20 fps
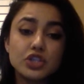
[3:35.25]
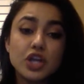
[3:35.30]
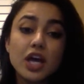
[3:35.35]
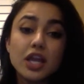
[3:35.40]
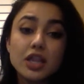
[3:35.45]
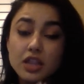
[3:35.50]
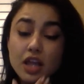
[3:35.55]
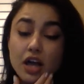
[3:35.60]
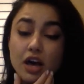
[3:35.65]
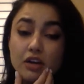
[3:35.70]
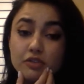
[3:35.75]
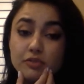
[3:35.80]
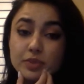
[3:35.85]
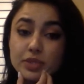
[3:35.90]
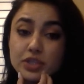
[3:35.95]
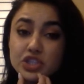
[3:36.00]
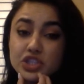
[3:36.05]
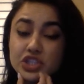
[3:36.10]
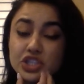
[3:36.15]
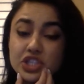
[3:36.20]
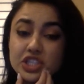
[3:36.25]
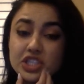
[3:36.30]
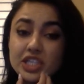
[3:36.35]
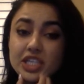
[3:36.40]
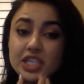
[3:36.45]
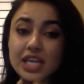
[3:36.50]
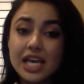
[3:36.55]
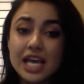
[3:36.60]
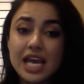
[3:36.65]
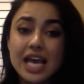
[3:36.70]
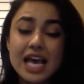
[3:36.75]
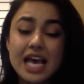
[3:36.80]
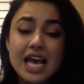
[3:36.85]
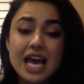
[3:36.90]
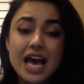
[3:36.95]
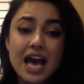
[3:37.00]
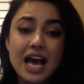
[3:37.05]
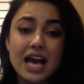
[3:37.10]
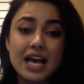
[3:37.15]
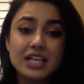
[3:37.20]
Not love, but she
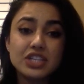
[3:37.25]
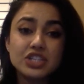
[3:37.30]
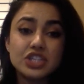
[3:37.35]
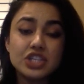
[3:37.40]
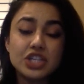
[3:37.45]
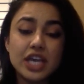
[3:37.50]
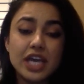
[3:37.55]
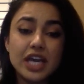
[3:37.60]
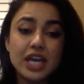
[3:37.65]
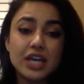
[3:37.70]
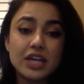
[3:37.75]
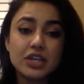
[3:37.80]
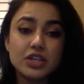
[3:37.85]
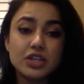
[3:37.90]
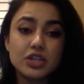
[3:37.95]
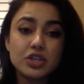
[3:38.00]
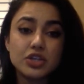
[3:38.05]
can't